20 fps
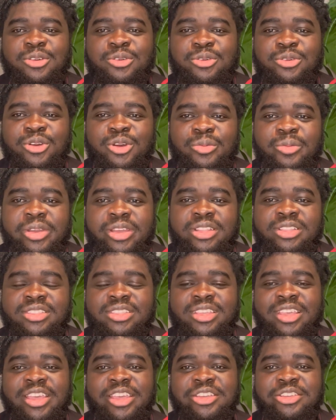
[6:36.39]
comment,
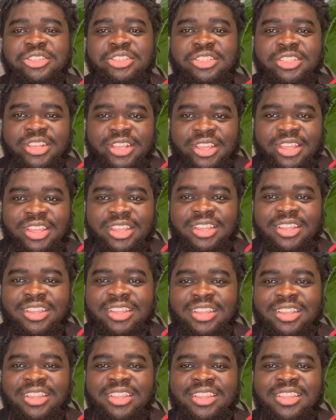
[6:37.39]
and share.
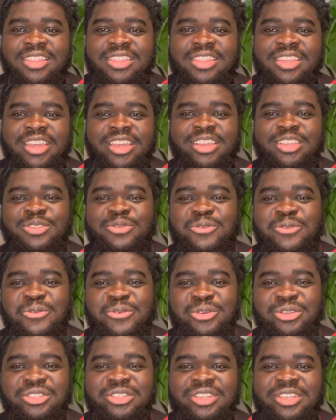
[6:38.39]
Thanks for
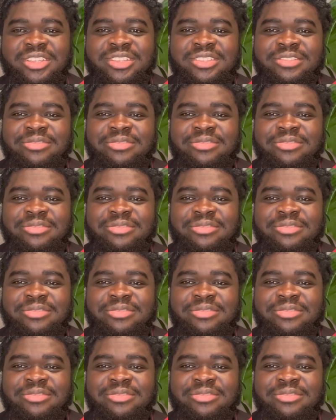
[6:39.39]
watching.